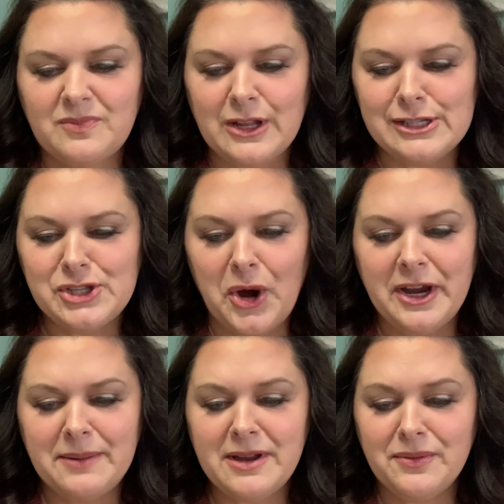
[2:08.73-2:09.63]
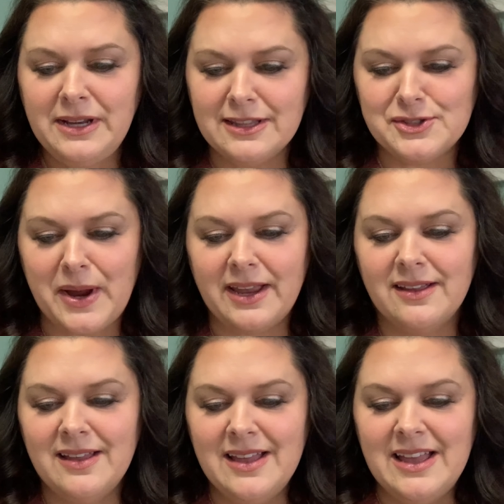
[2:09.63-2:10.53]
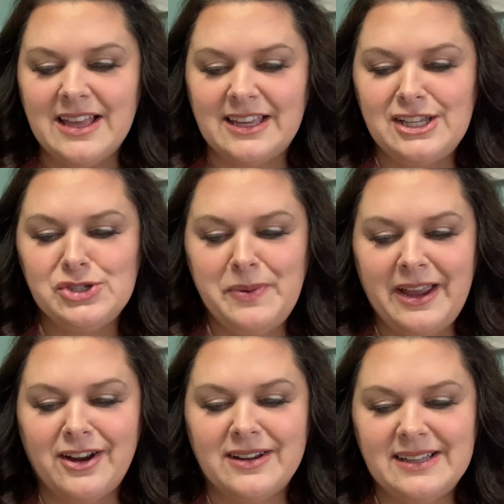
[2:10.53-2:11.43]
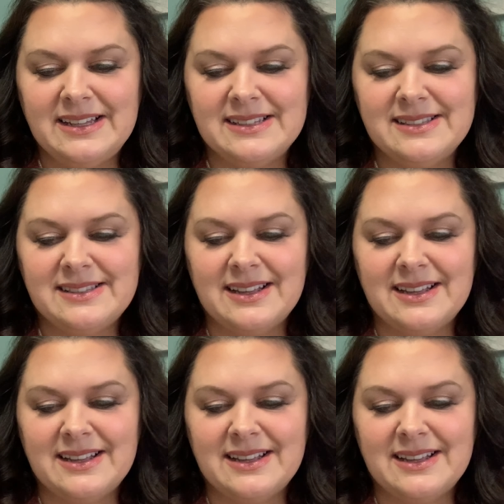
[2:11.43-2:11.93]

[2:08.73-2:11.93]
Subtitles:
sorry, I'm not reading this right. Each pair is